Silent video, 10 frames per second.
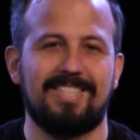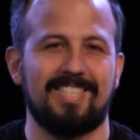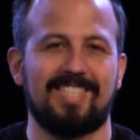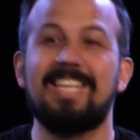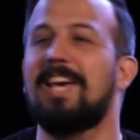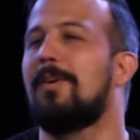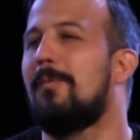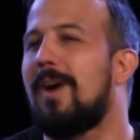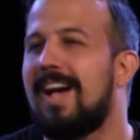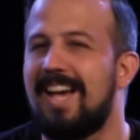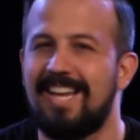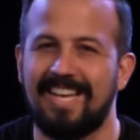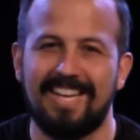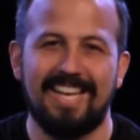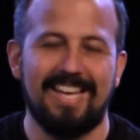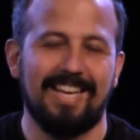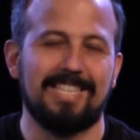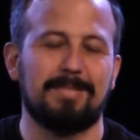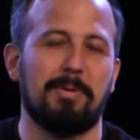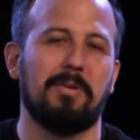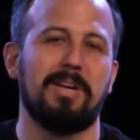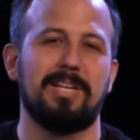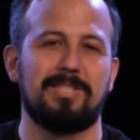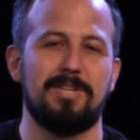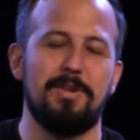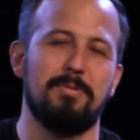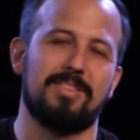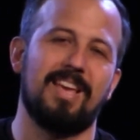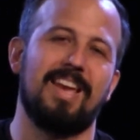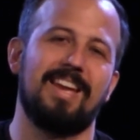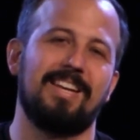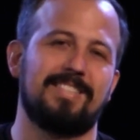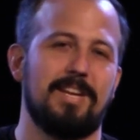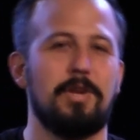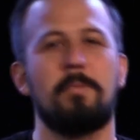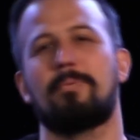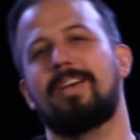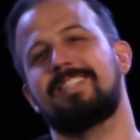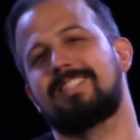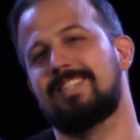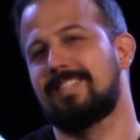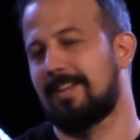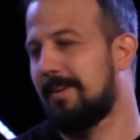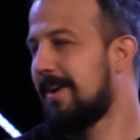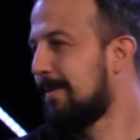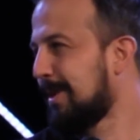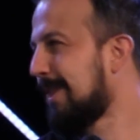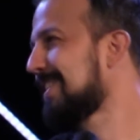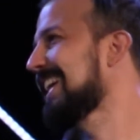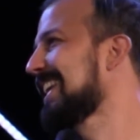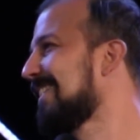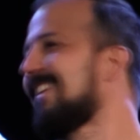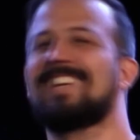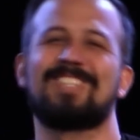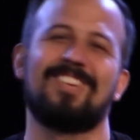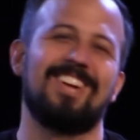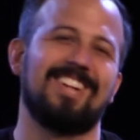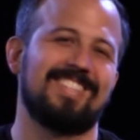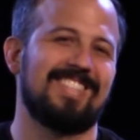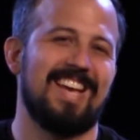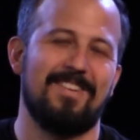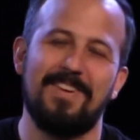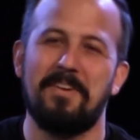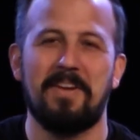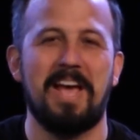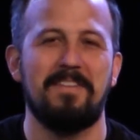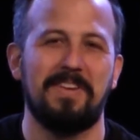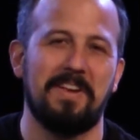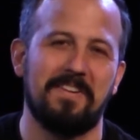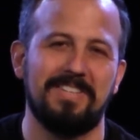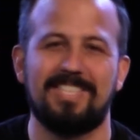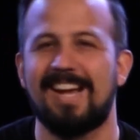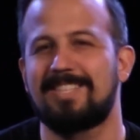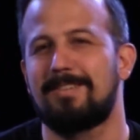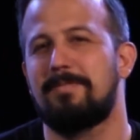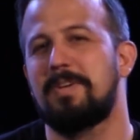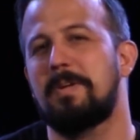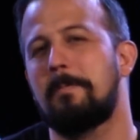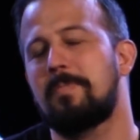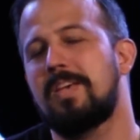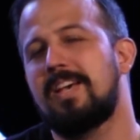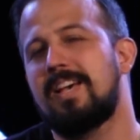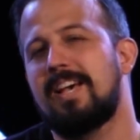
to just get away and experience new things and new places. And we love to eat at restaurants that we don't have here in Jacksonville.